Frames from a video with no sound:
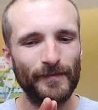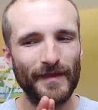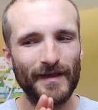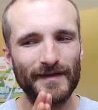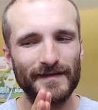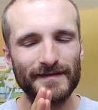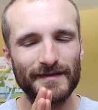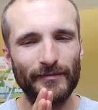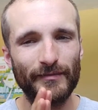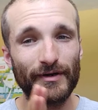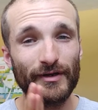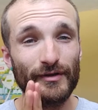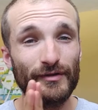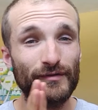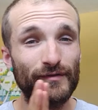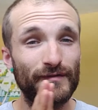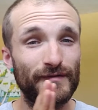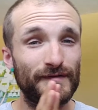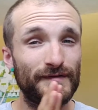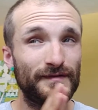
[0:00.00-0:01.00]
somebody
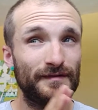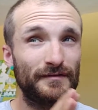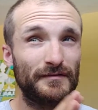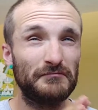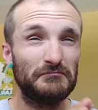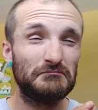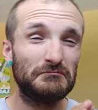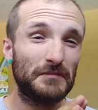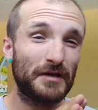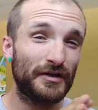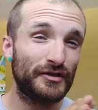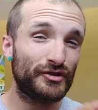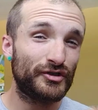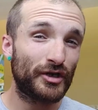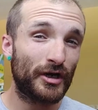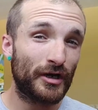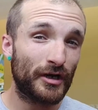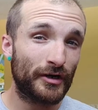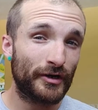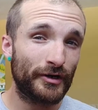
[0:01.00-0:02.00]
who's a
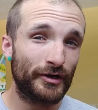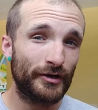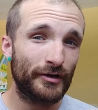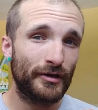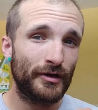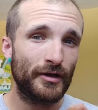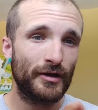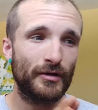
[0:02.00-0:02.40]
jogger